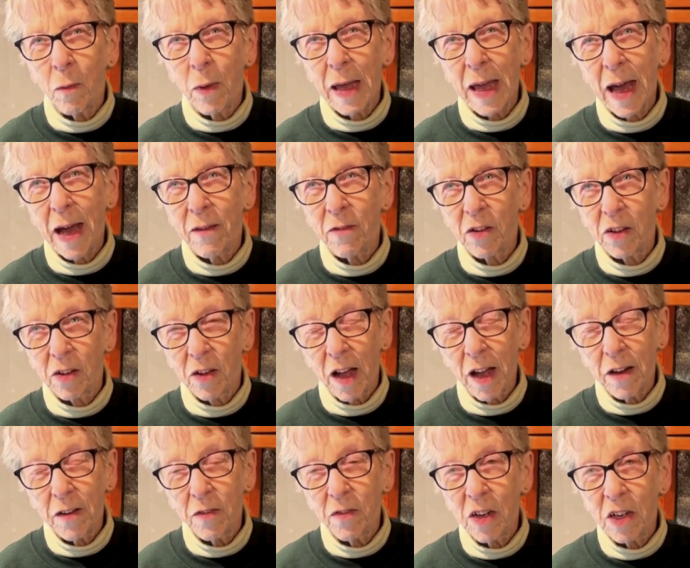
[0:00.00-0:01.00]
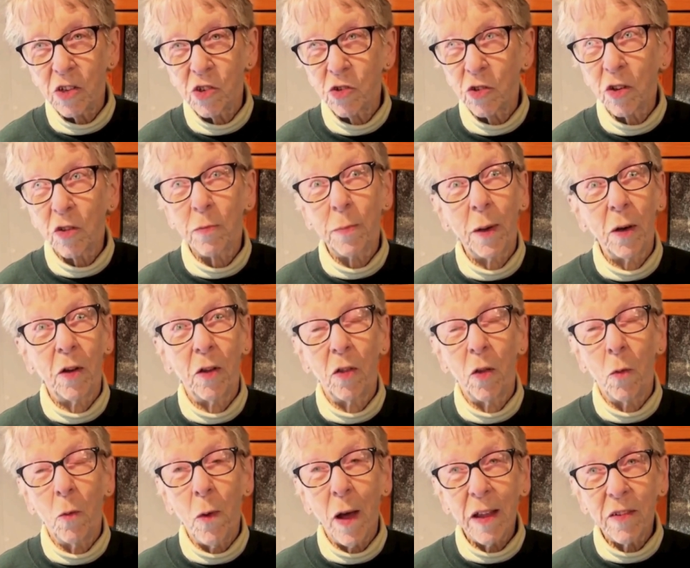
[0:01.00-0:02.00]
we have a lot of nice trails, but on
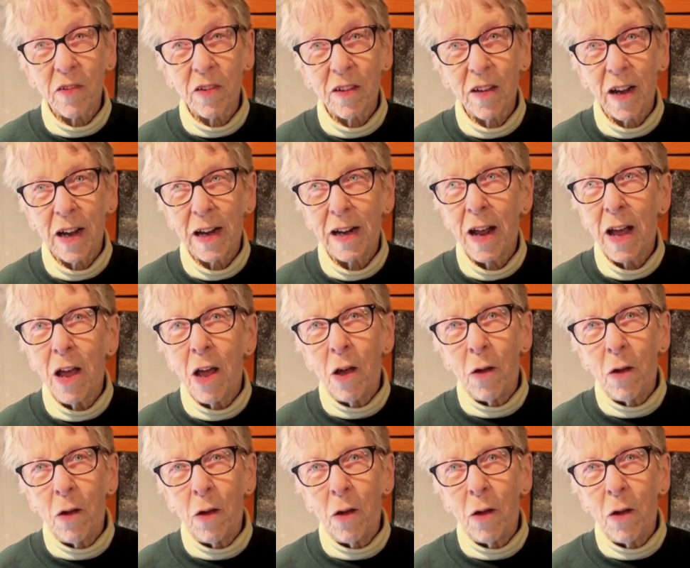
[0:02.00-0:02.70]
the west side,